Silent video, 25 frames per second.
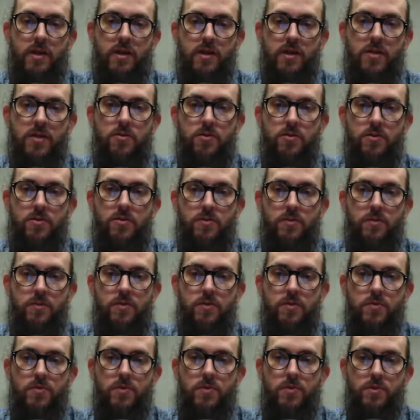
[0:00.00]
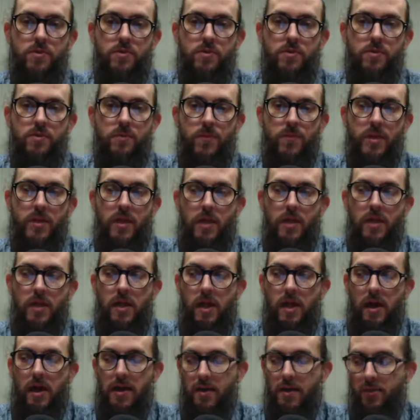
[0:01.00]
articles and reviews. So
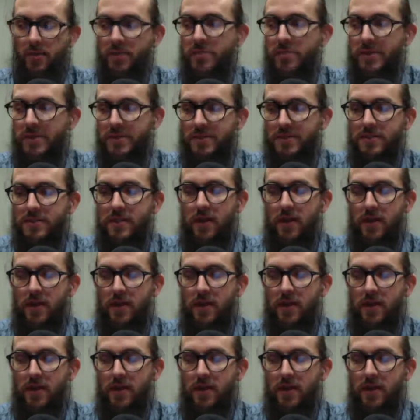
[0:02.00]
I love the mix.